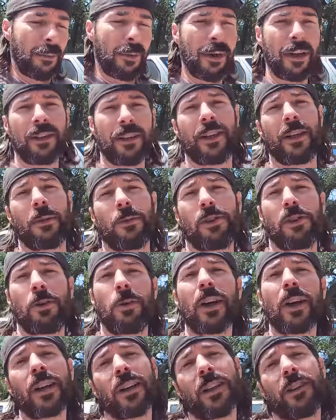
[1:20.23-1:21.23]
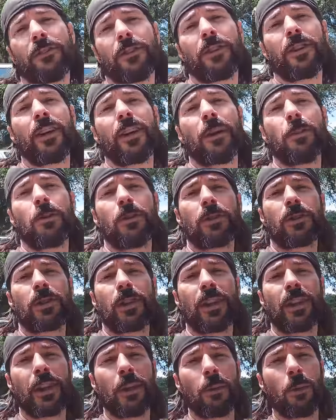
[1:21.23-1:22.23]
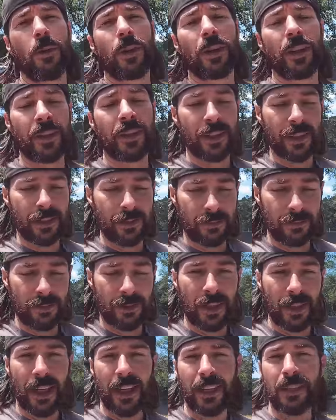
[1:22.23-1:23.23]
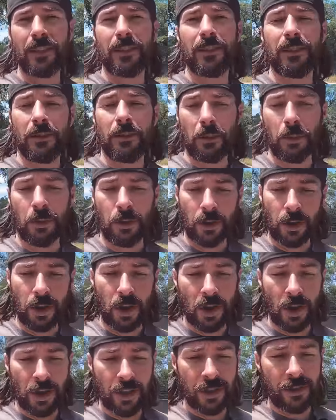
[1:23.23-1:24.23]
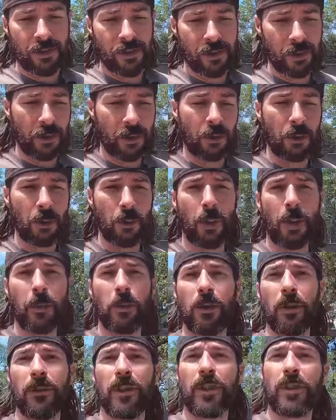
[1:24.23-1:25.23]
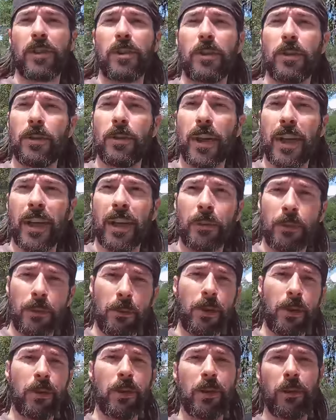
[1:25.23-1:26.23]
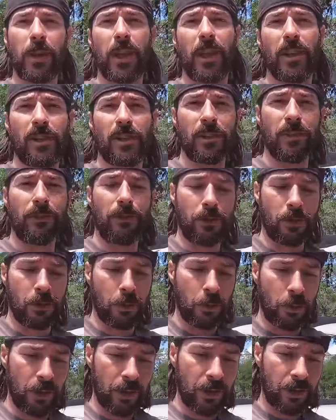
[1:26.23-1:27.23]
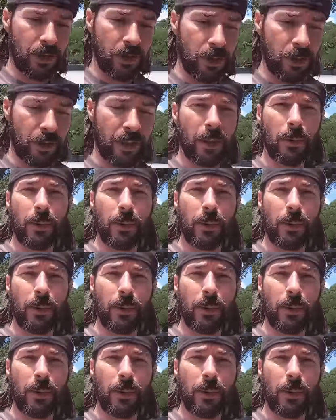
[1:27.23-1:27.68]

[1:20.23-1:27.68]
apparently it was too ugly for the neighbors and they wanted it hidden or gone, so we moved it to a remote location for storage.